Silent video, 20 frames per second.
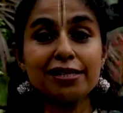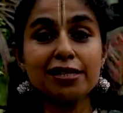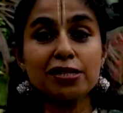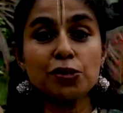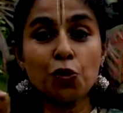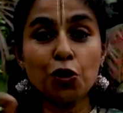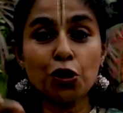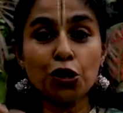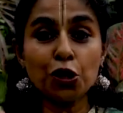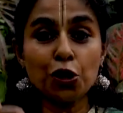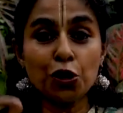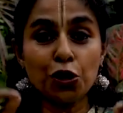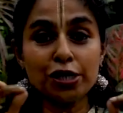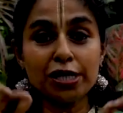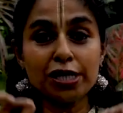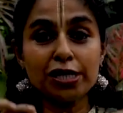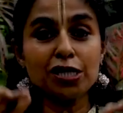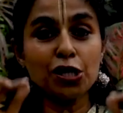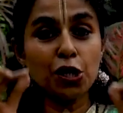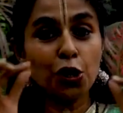is what
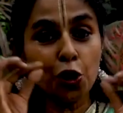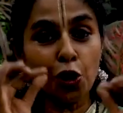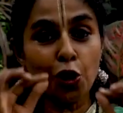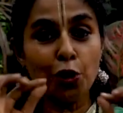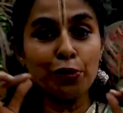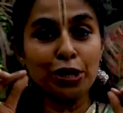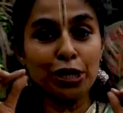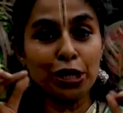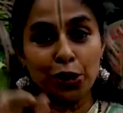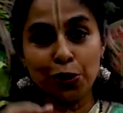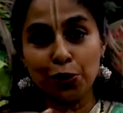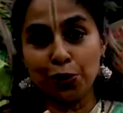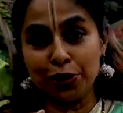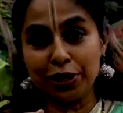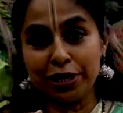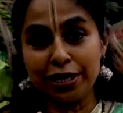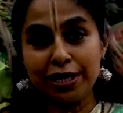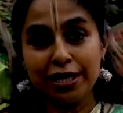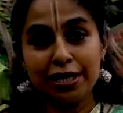causes the common cold.